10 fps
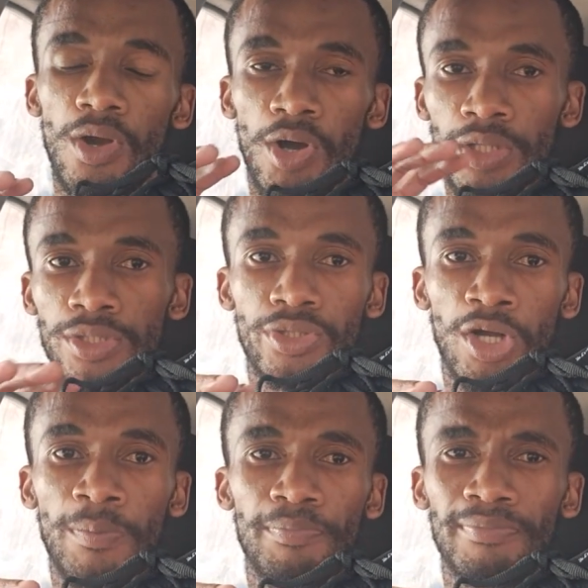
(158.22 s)
on
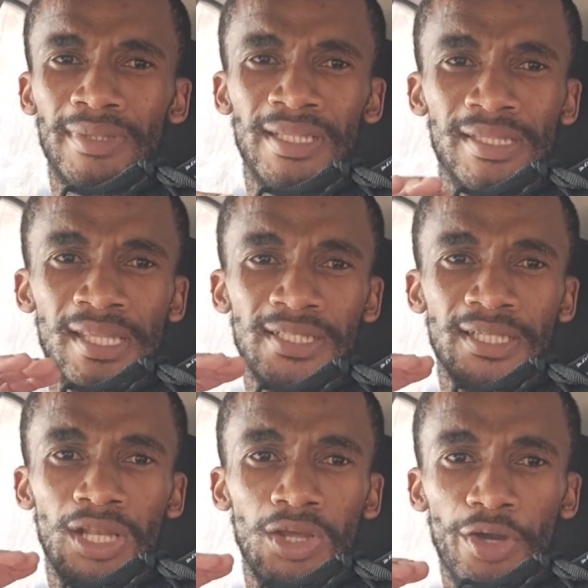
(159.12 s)
top there's
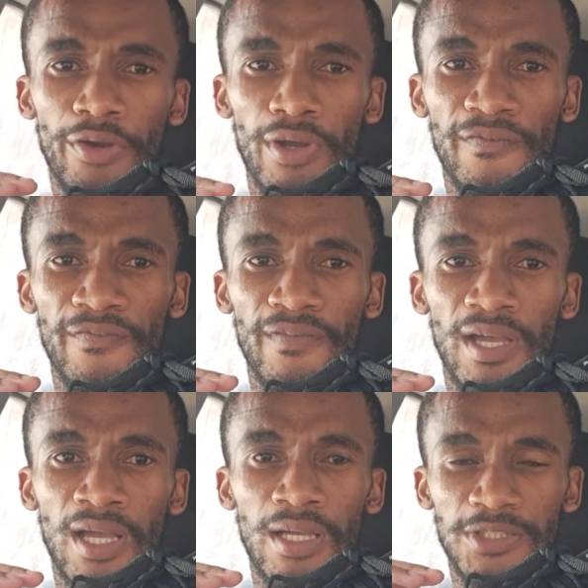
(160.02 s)
a lot of
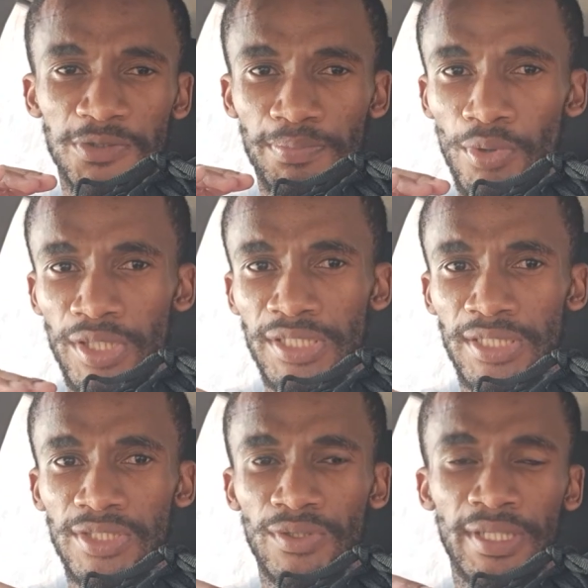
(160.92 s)

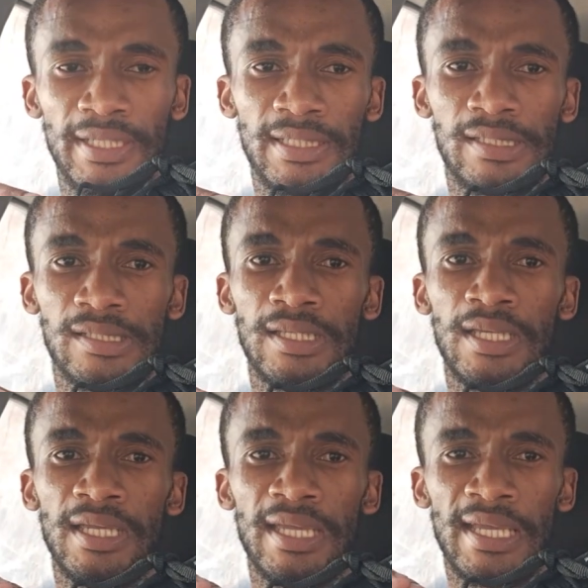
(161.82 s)
sponges on it.
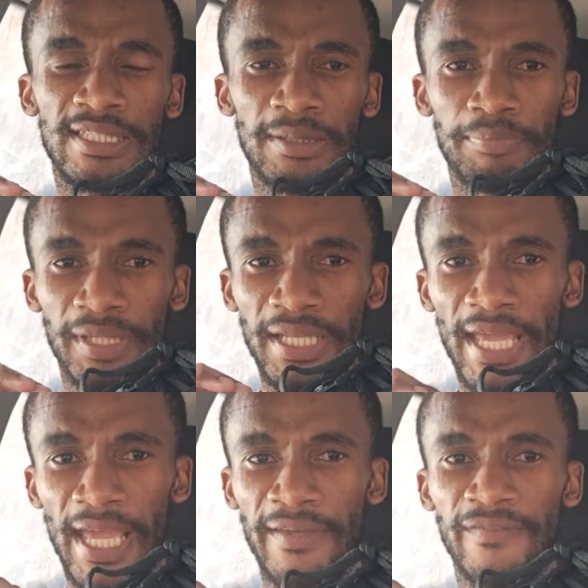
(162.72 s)
It's a bit
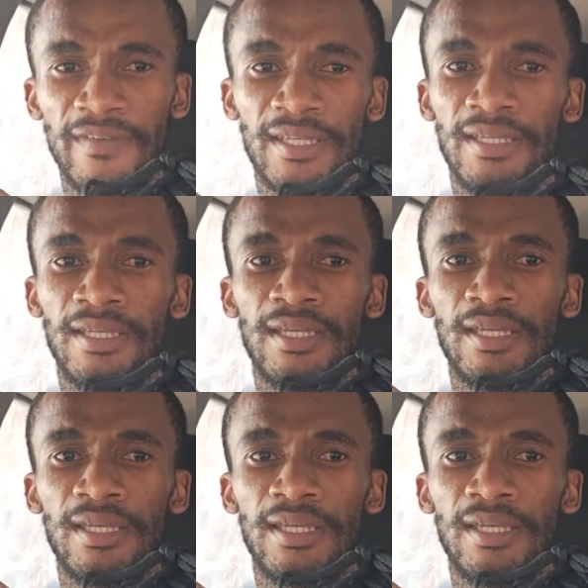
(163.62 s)
heavy.